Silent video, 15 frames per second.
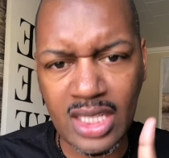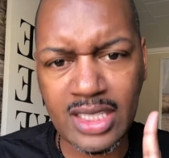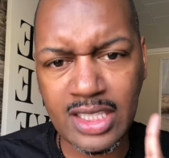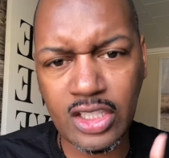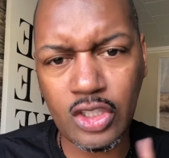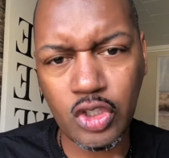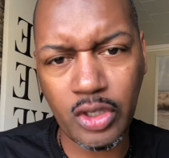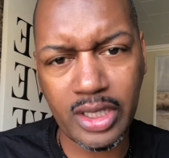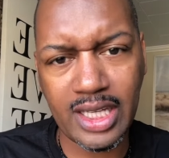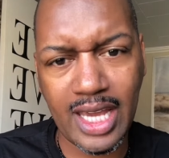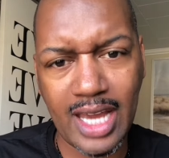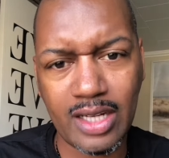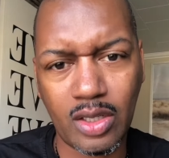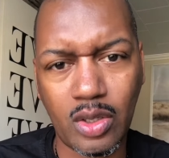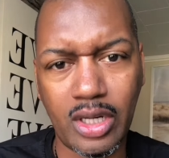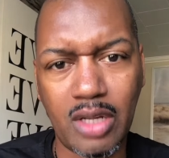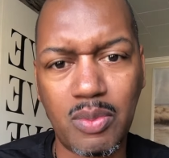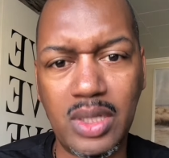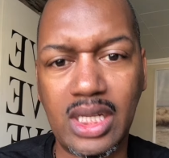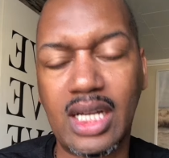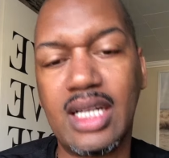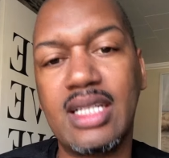This is a tricky category
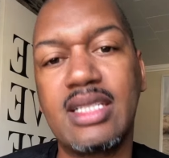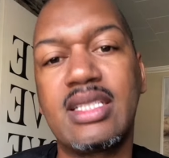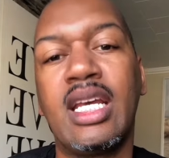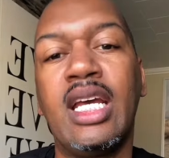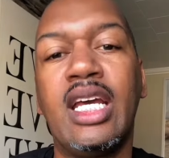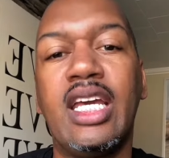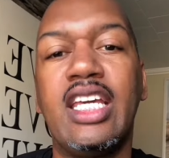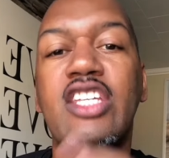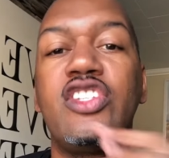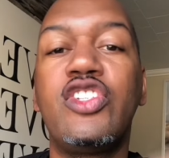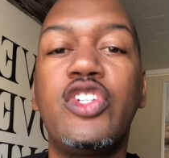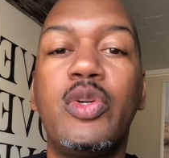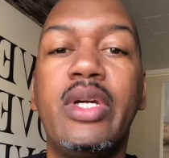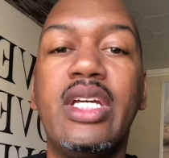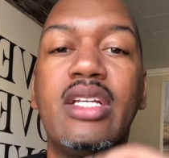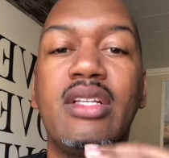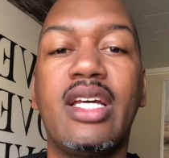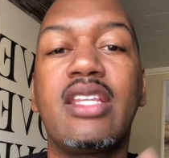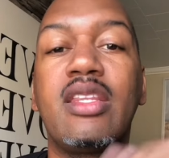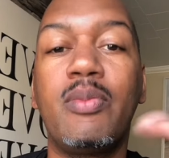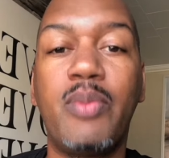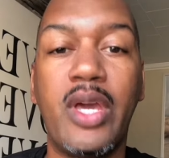because he's doing
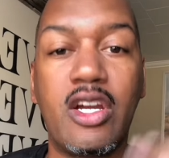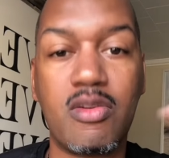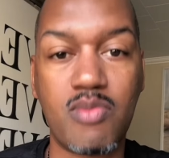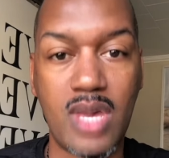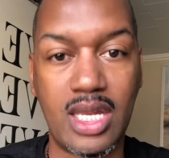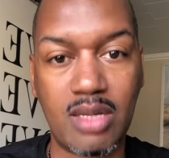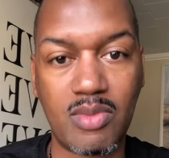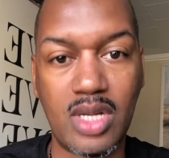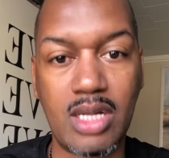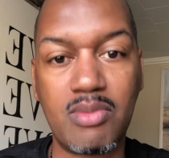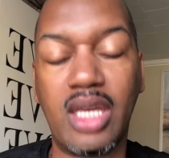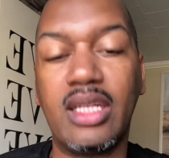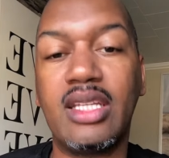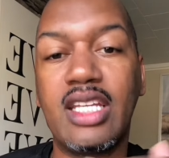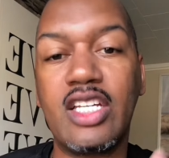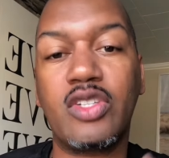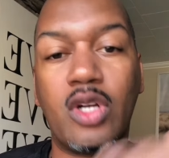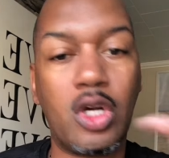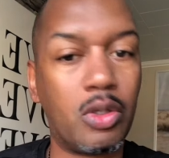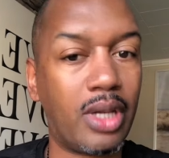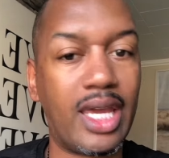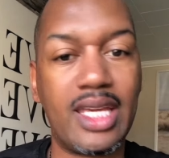like the bare minimum and things
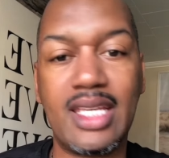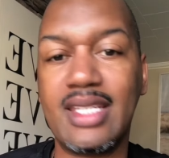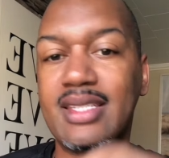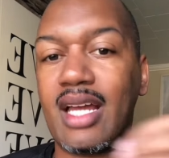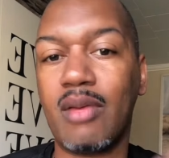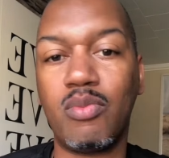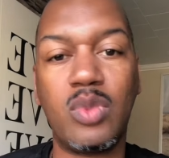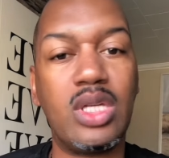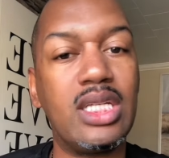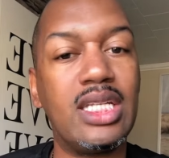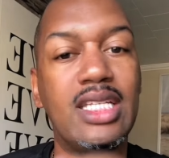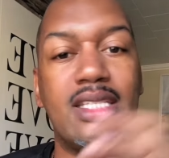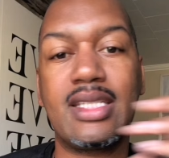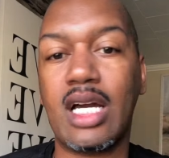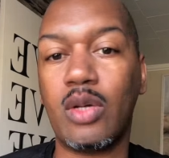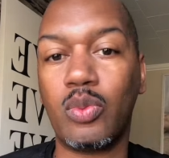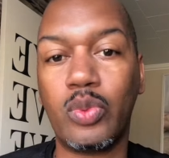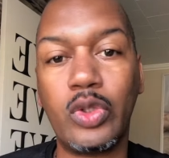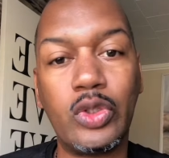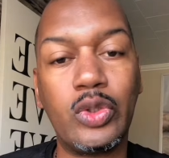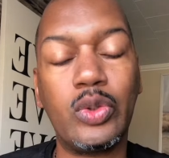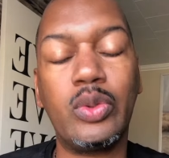are okay. He's not mean, he's not
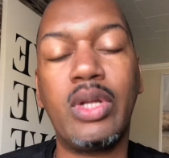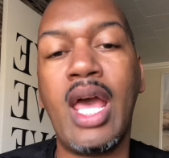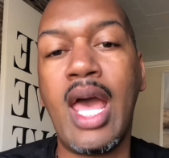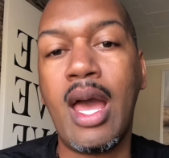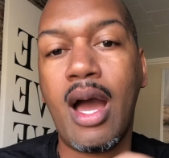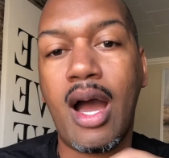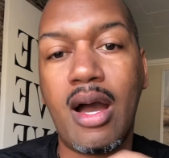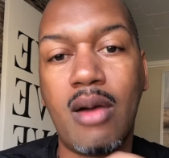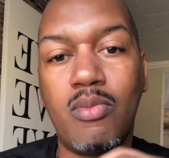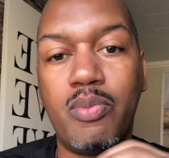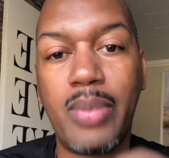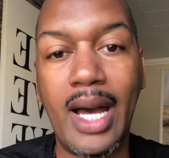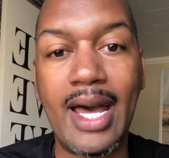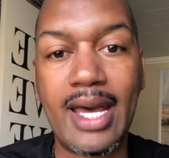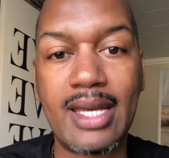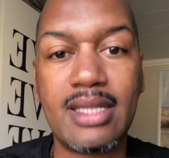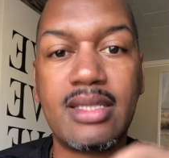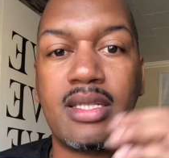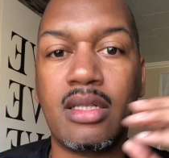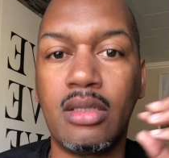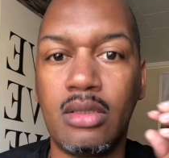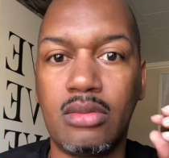rude, um,
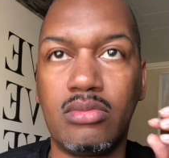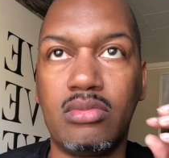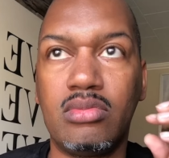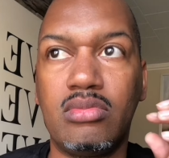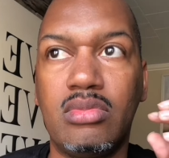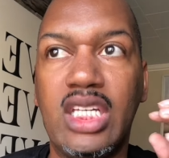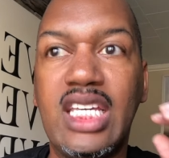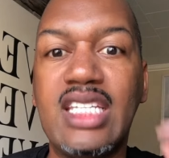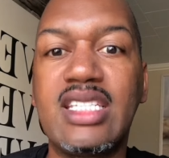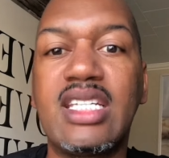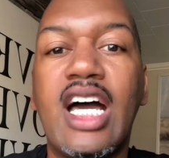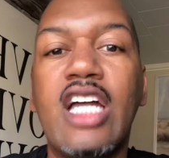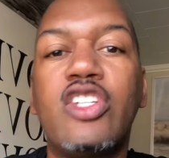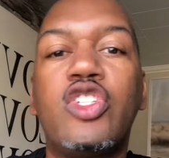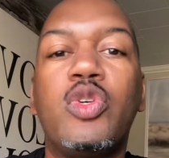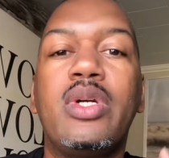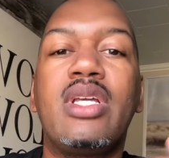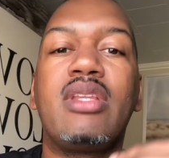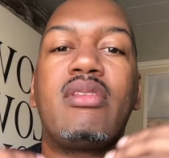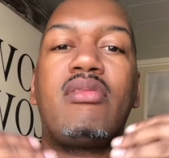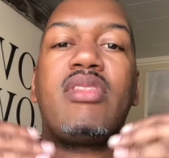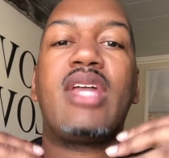but he's not
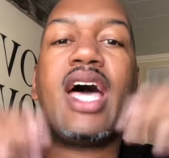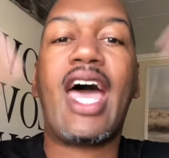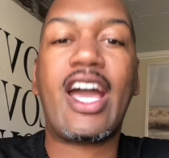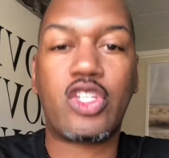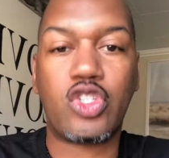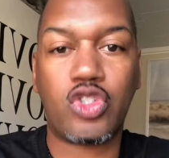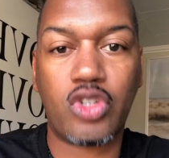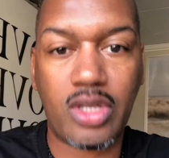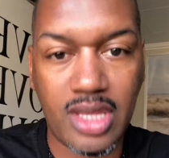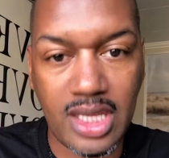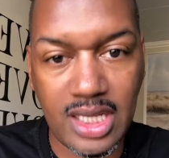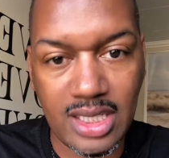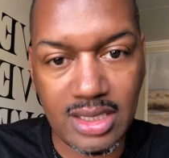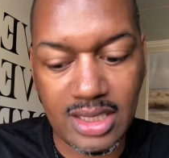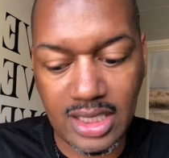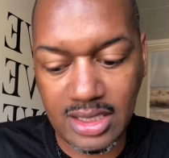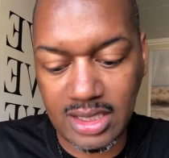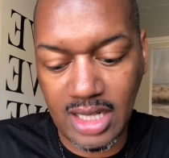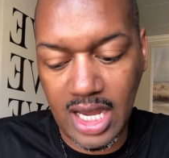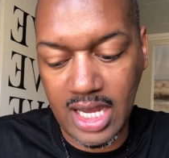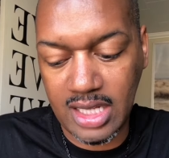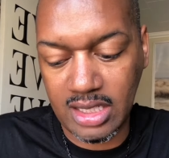doing the extra things.
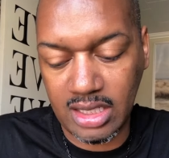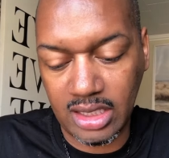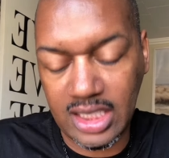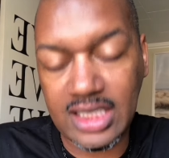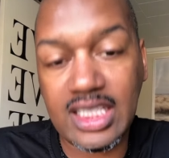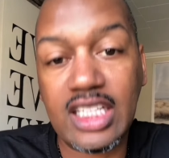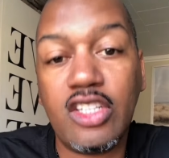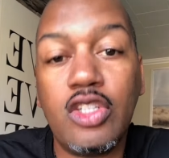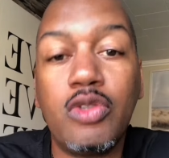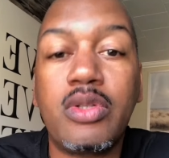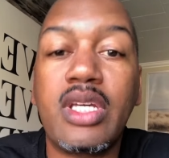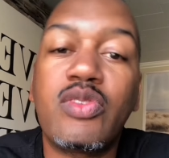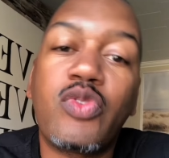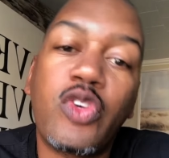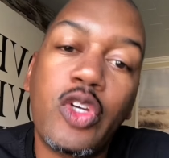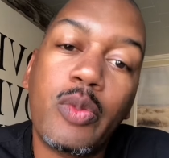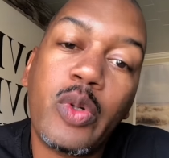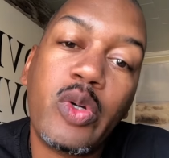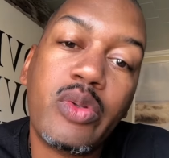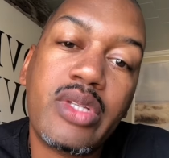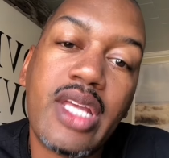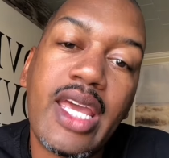He's not, he's getting you gifts for your
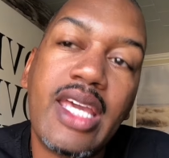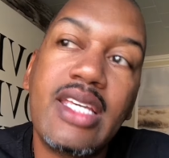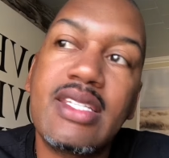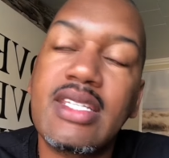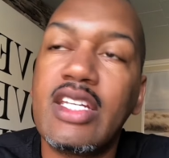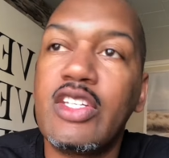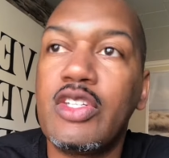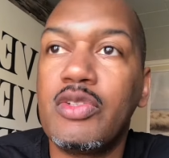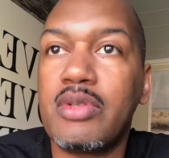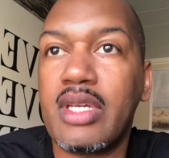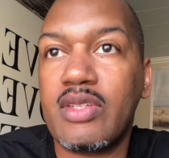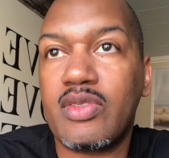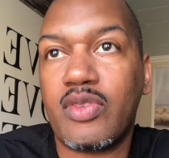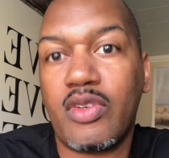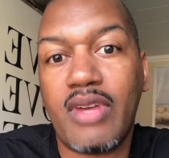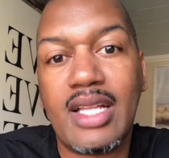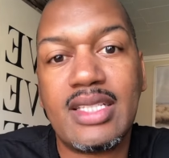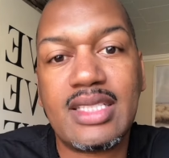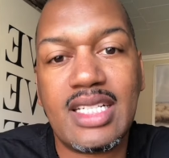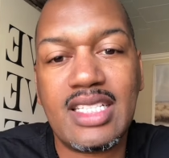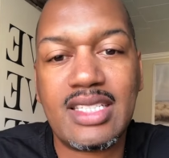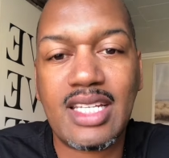birthday, he's getting you gifts for
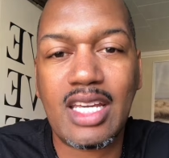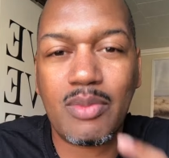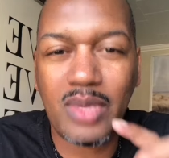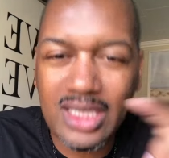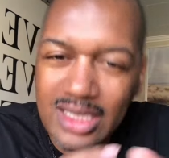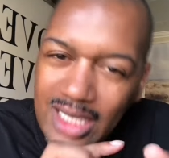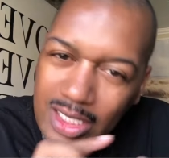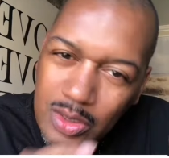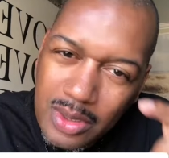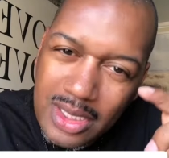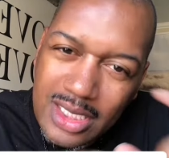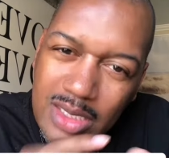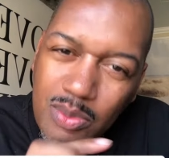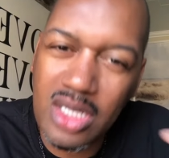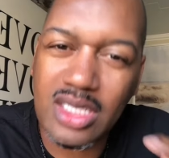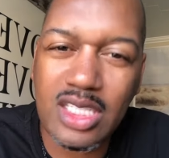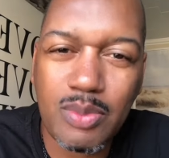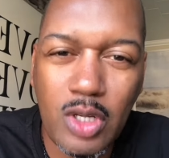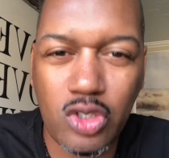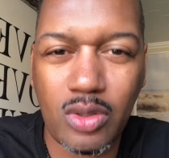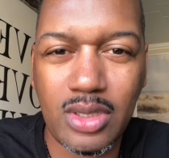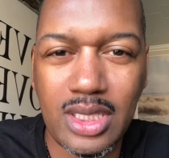Valentine's Day, but he's not doing the small and
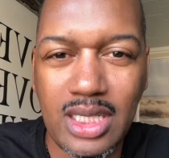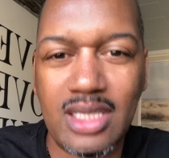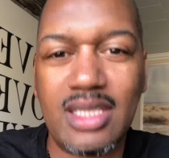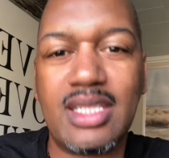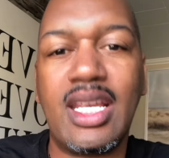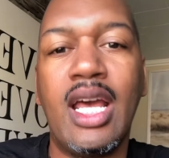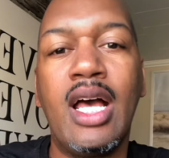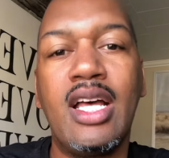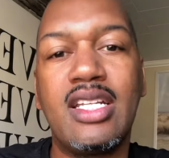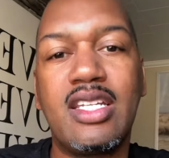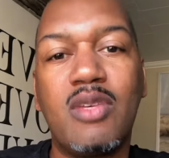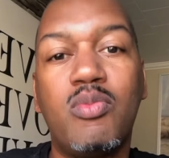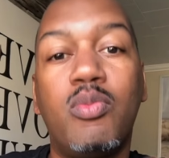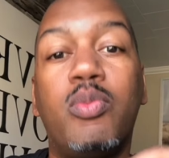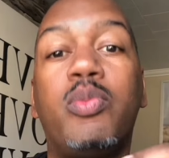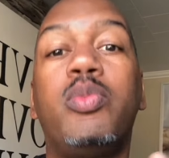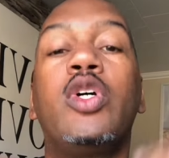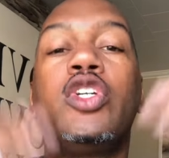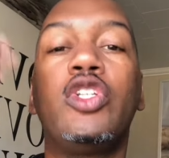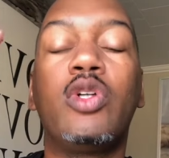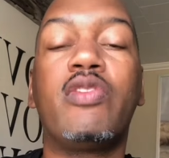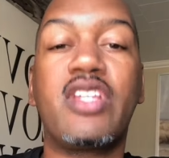special things to
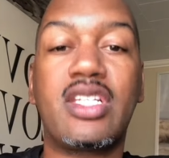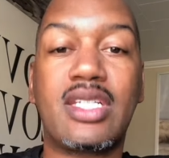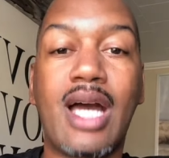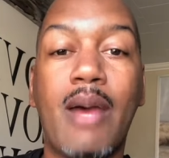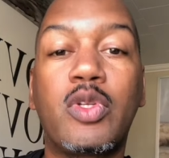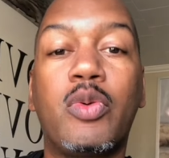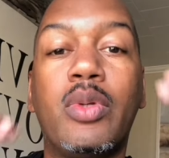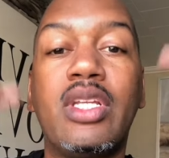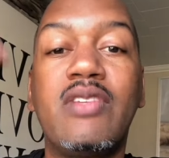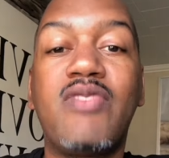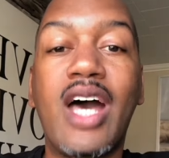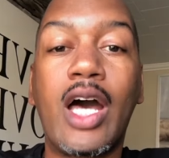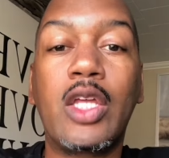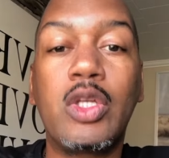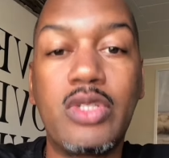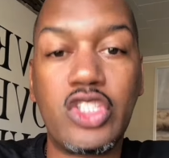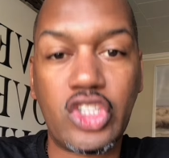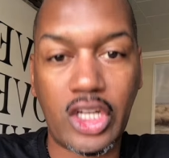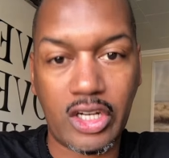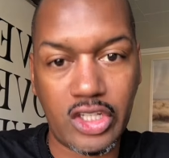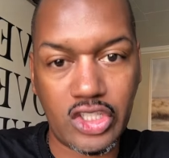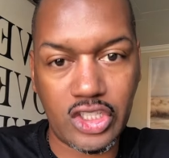put you over the top to really value and
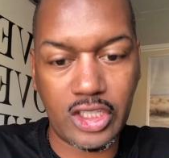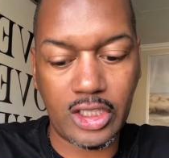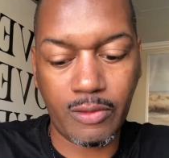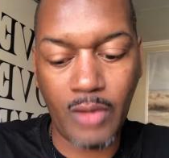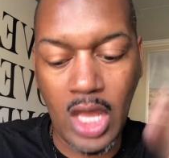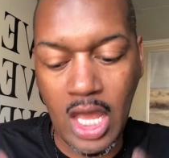cherish you.